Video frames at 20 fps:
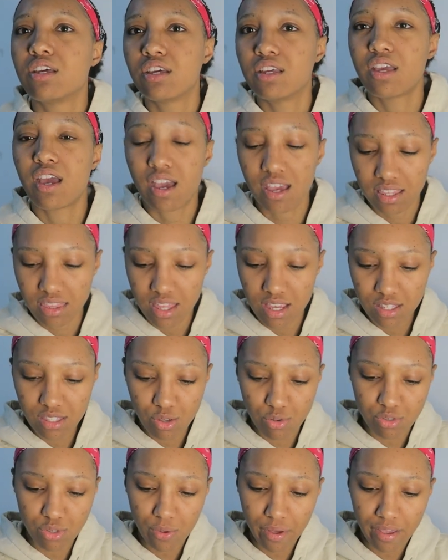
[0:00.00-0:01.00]
Yeah, I think
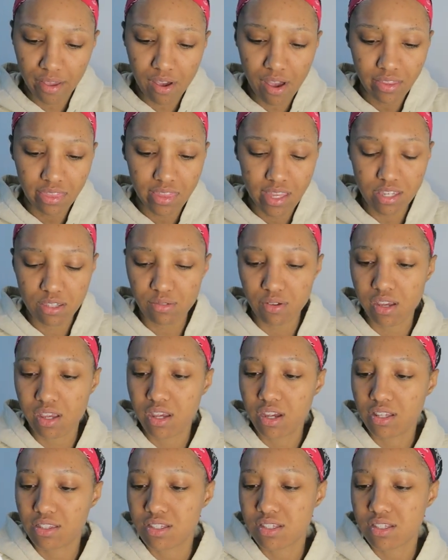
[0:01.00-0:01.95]
so. So I got this right here.